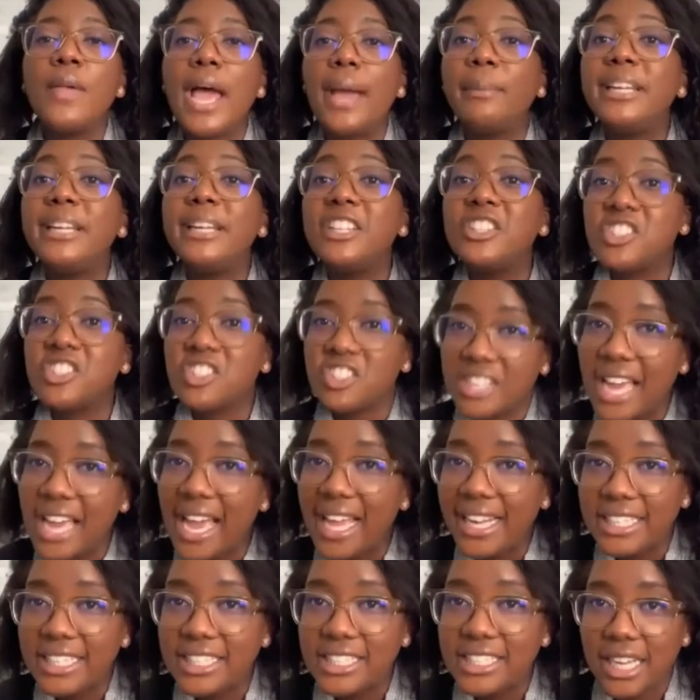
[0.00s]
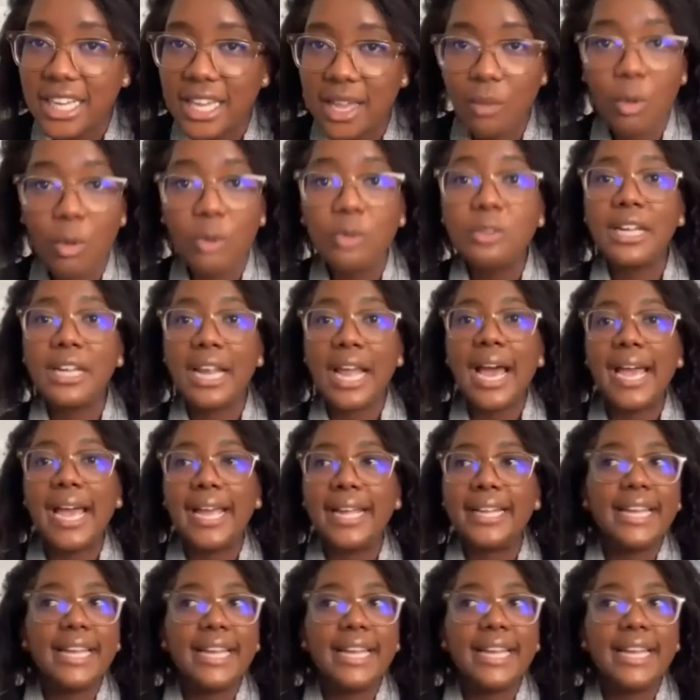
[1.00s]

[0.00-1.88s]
I mean, it's challenging, I won't lie.